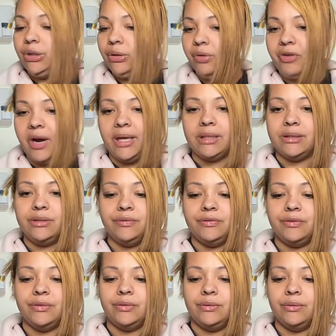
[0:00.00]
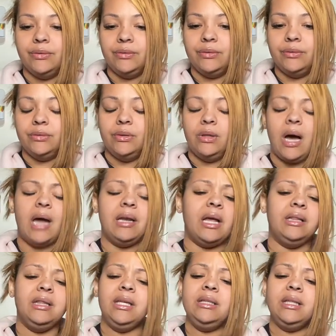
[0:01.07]
What are you afraid of?
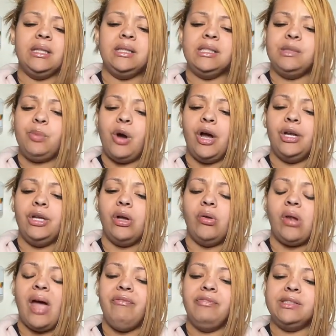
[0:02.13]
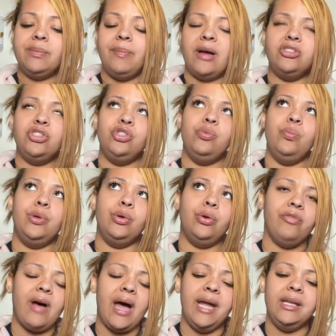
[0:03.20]
I think that this part of your life is about you
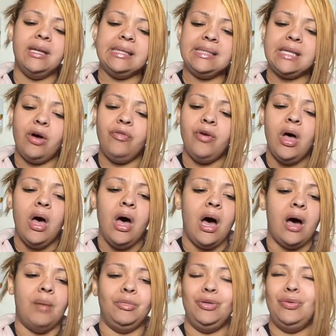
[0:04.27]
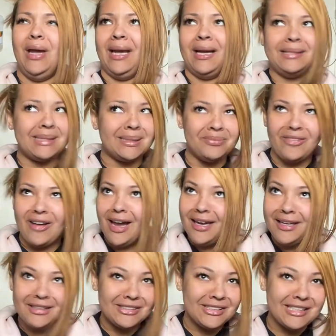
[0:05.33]
beautifying yourself, you
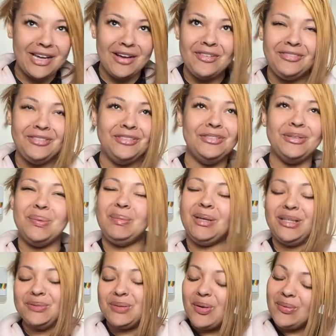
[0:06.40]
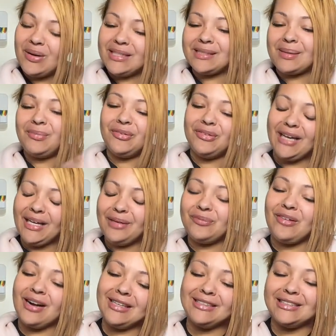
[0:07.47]
handsomifying yourself. You feel me? You know, because I'm
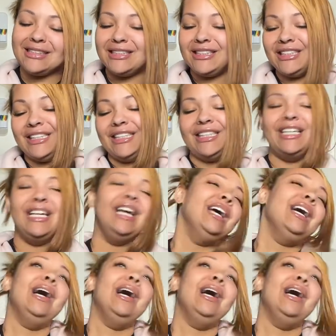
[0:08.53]
creating words and shit.